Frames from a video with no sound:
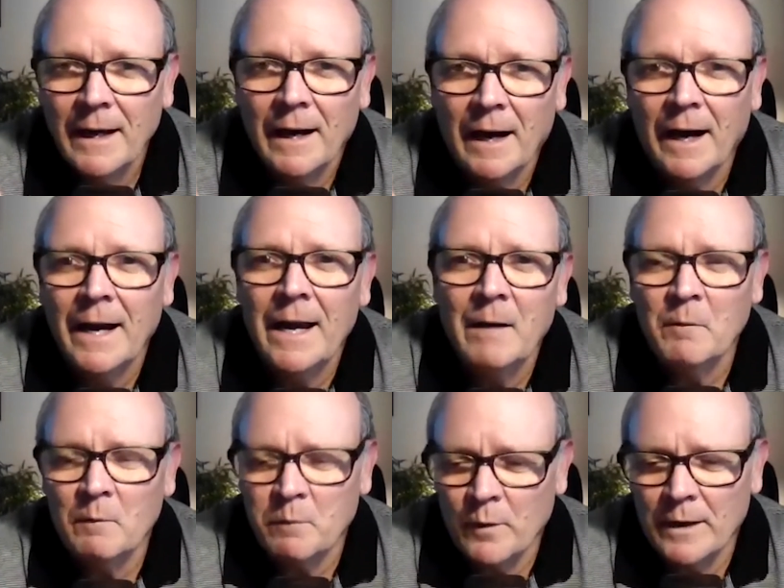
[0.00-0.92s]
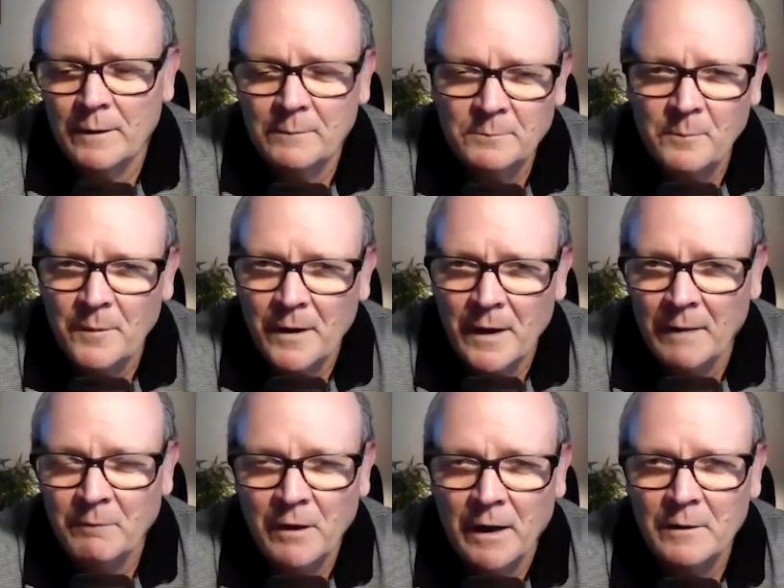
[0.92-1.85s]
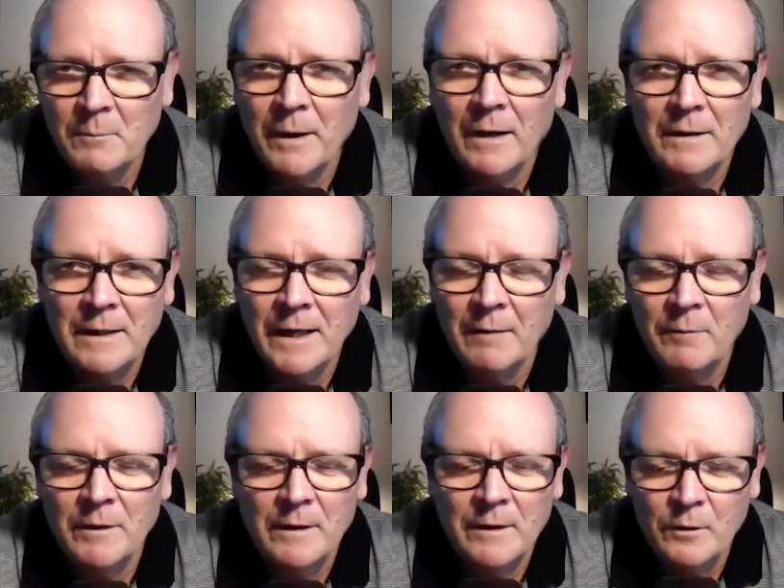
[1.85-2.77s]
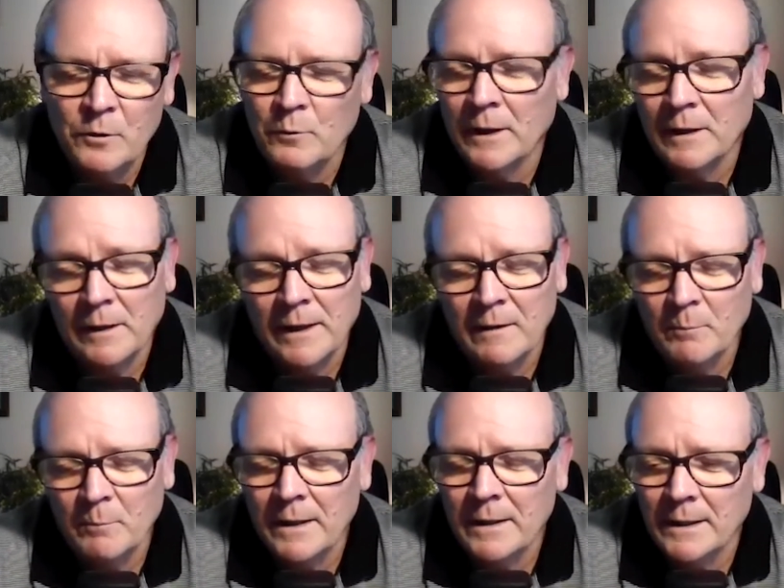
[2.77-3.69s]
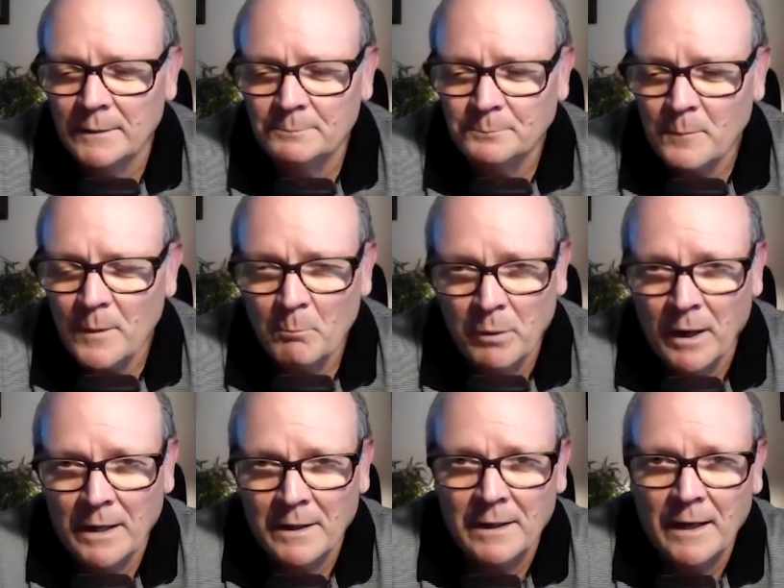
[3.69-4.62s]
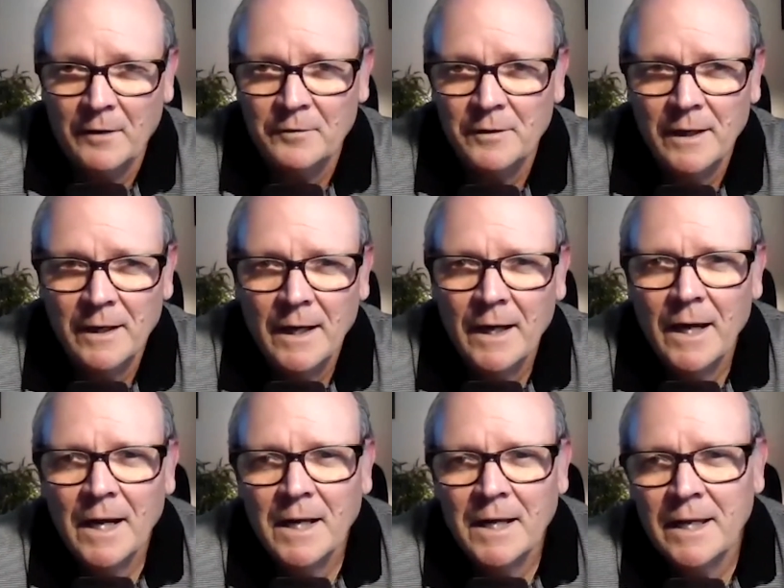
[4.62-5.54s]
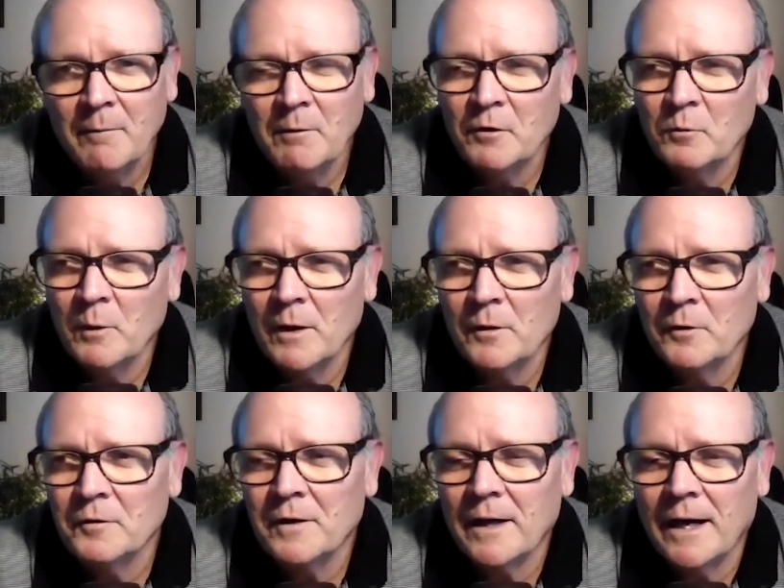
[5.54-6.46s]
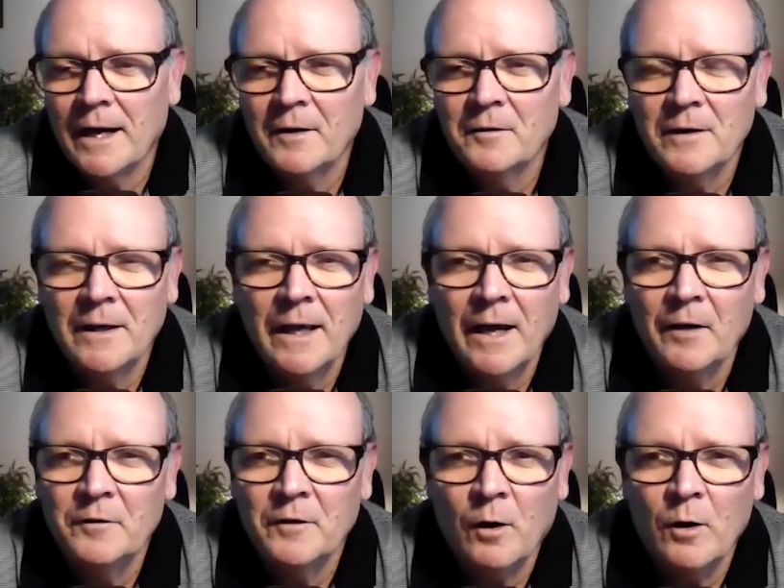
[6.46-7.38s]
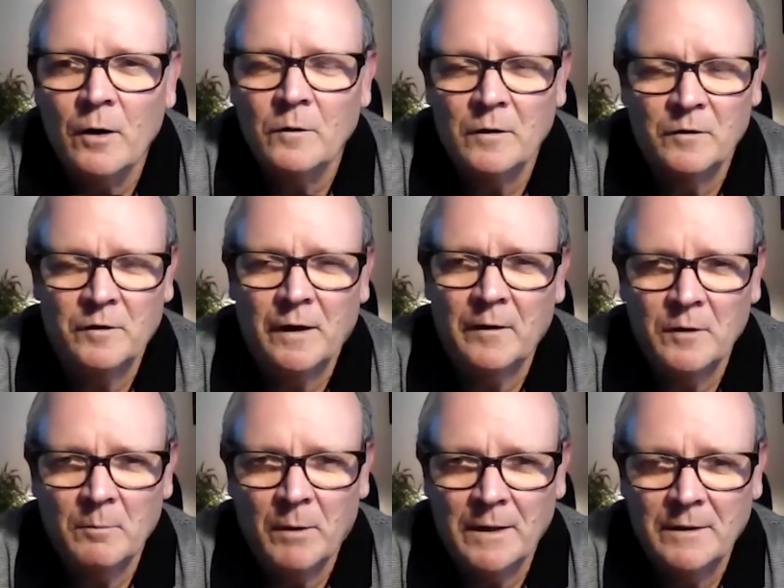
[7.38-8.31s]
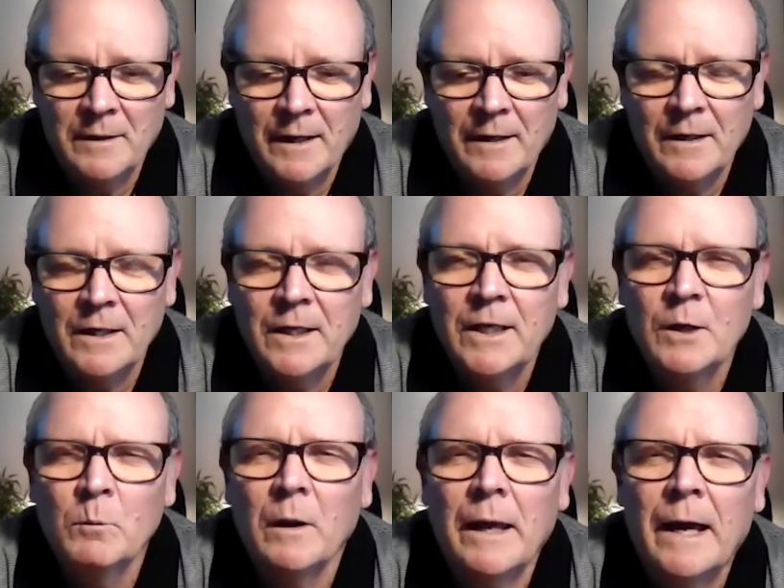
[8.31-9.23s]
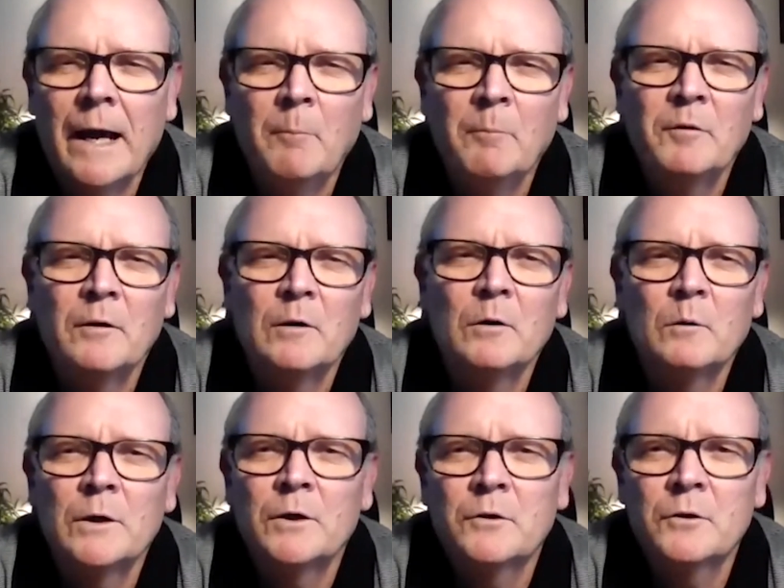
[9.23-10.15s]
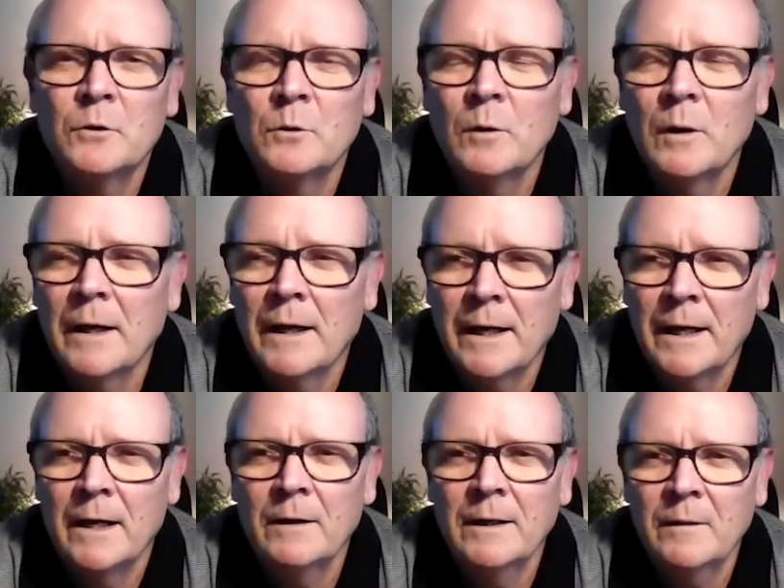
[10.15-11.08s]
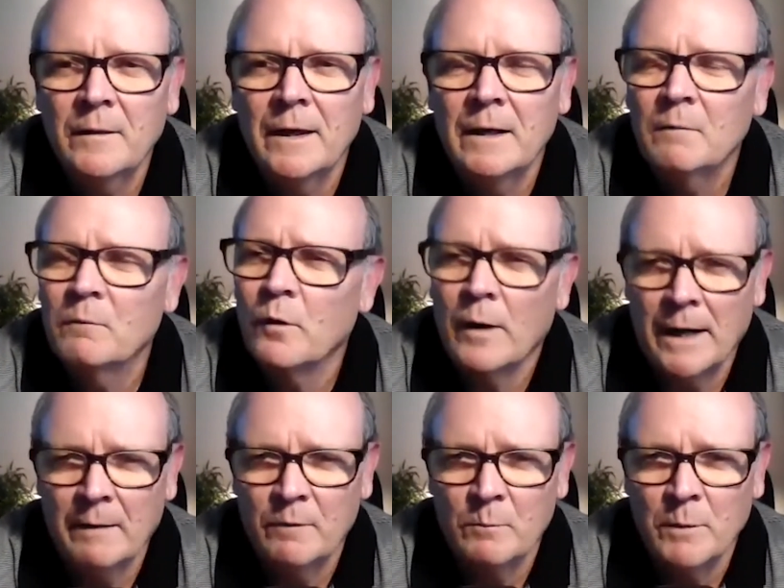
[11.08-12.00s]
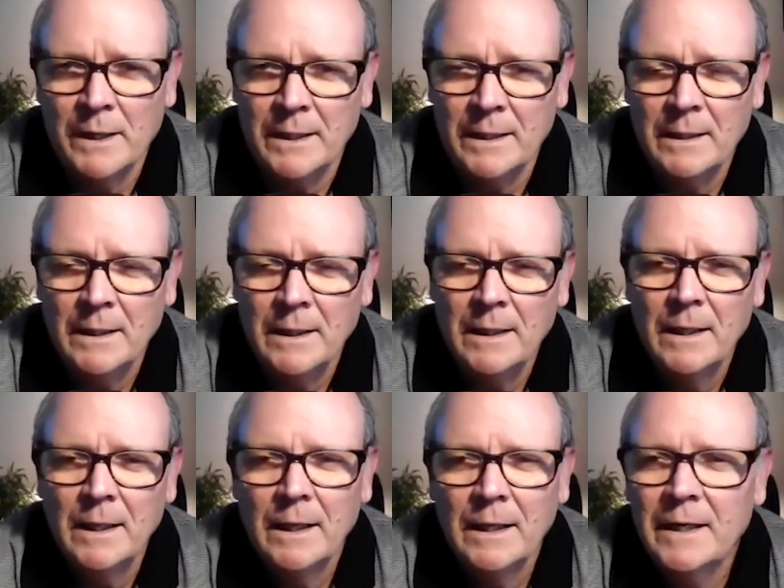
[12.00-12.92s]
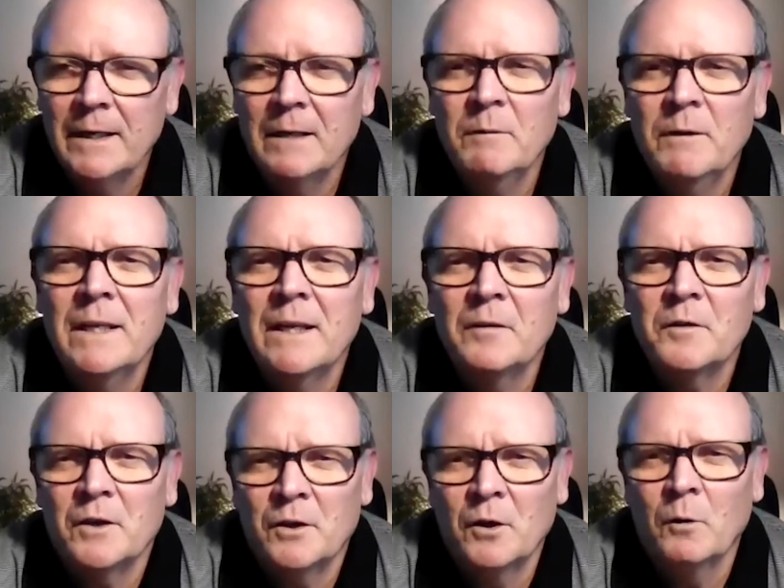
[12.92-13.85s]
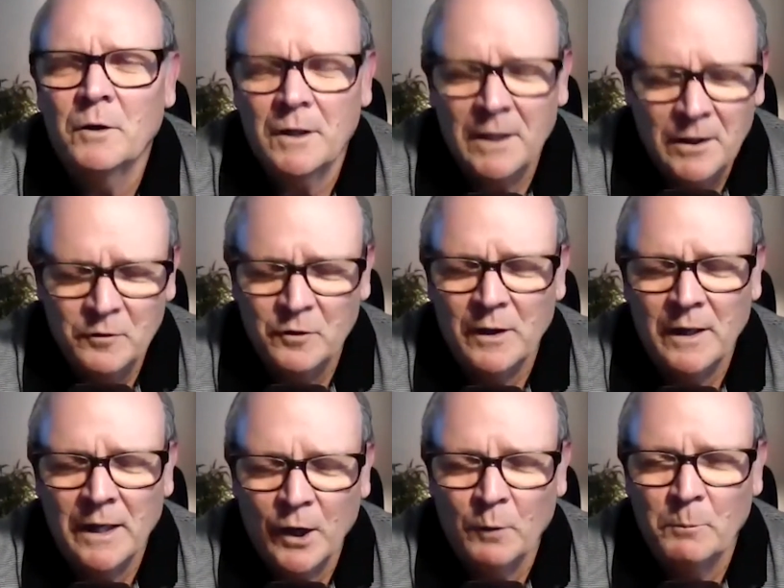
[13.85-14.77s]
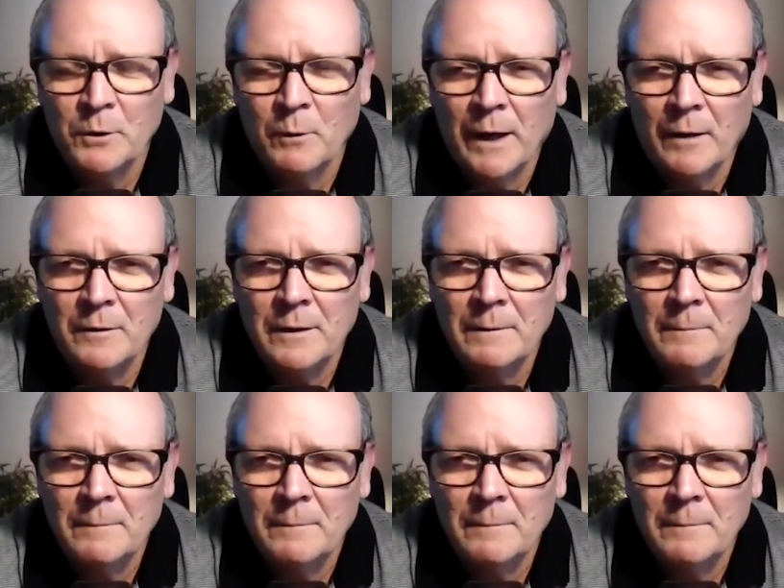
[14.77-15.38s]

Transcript: I have a friend. I've talked about Kevin throughout a lot of my podcasts. Kevin is one of those guys that has a heart the size of Montana. He will absolutely do anything for everybody. Even if he doesn't know you, he's going to help you out.